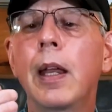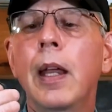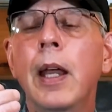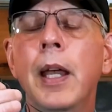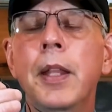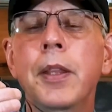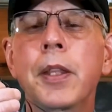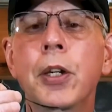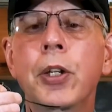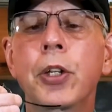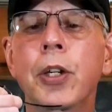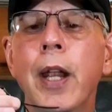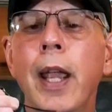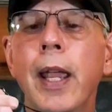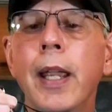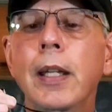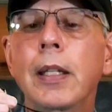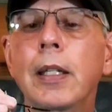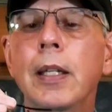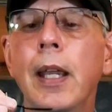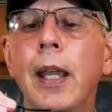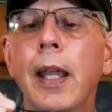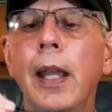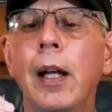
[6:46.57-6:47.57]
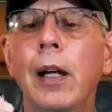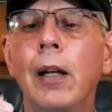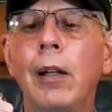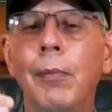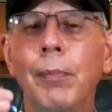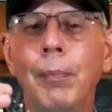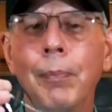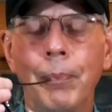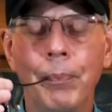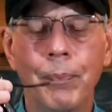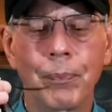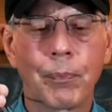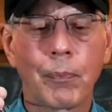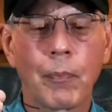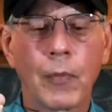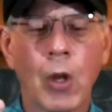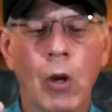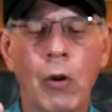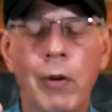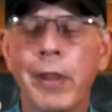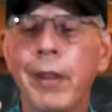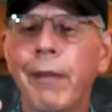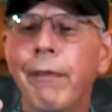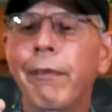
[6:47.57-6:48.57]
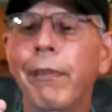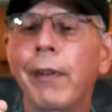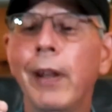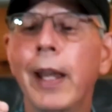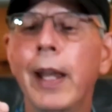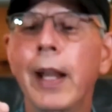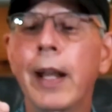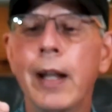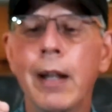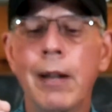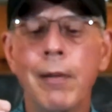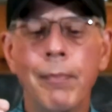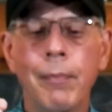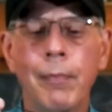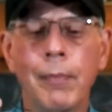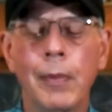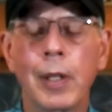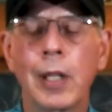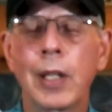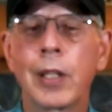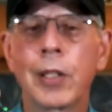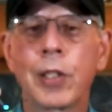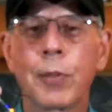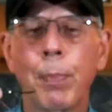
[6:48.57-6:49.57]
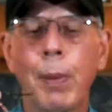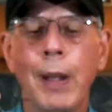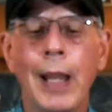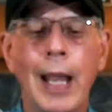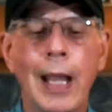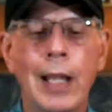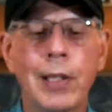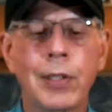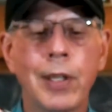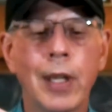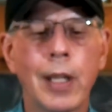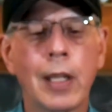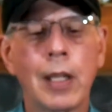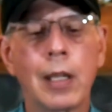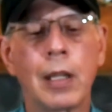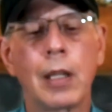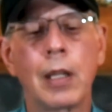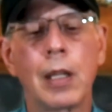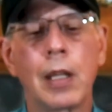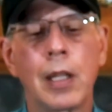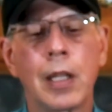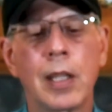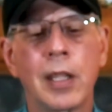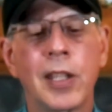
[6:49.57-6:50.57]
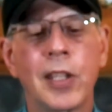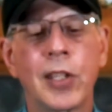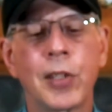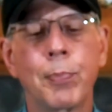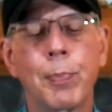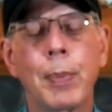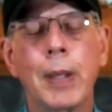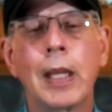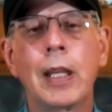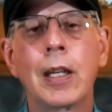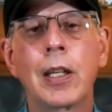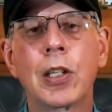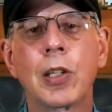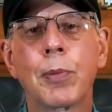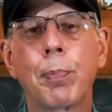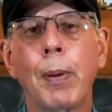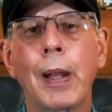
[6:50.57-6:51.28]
and the shank tail or the flare is plastic. This bead is